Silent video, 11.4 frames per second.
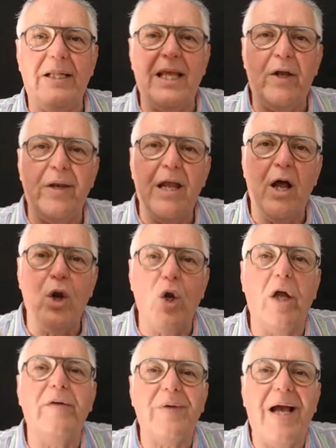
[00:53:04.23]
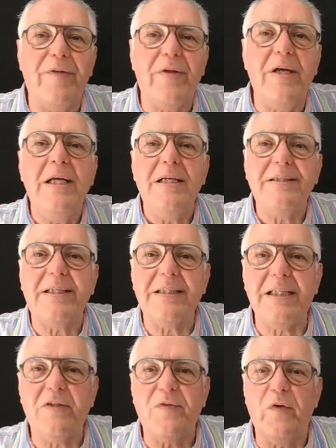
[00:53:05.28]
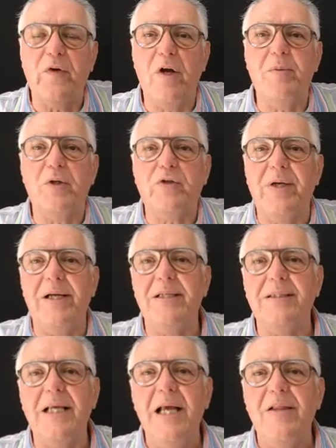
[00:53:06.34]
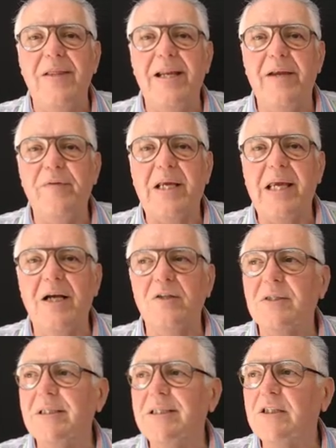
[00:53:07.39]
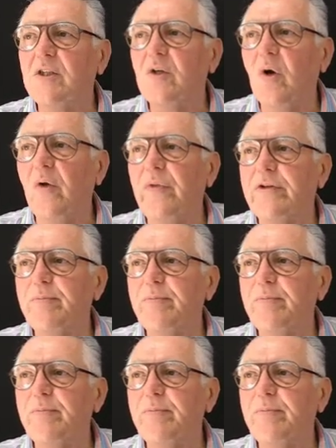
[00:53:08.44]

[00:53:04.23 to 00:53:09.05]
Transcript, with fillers: There are a lot of other successful robot traders that have accounts listed on this